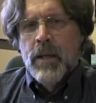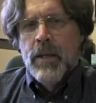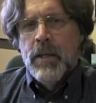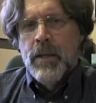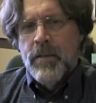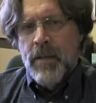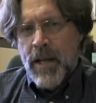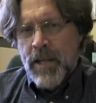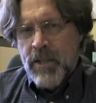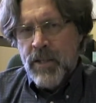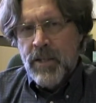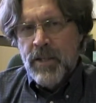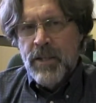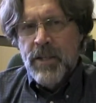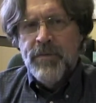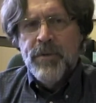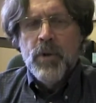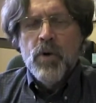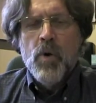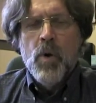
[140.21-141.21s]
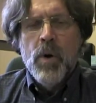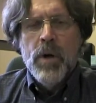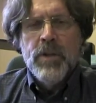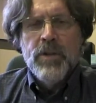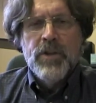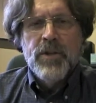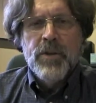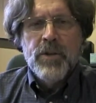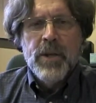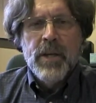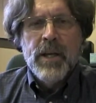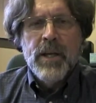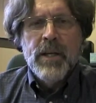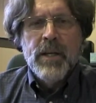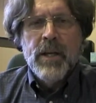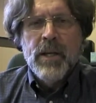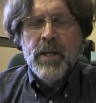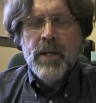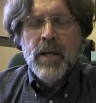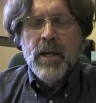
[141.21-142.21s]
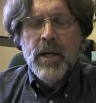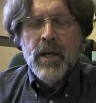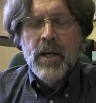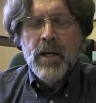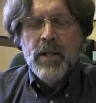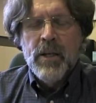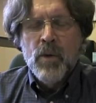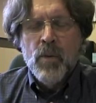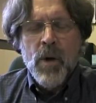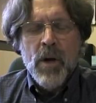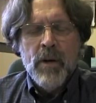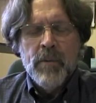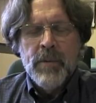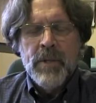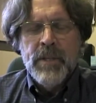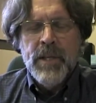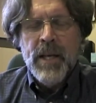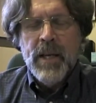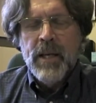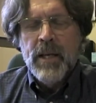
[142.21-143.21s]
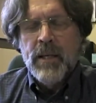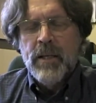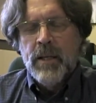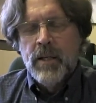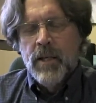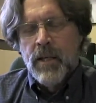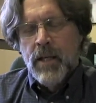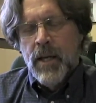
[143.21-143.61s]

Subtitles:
And that's a different course. You're welcome to take it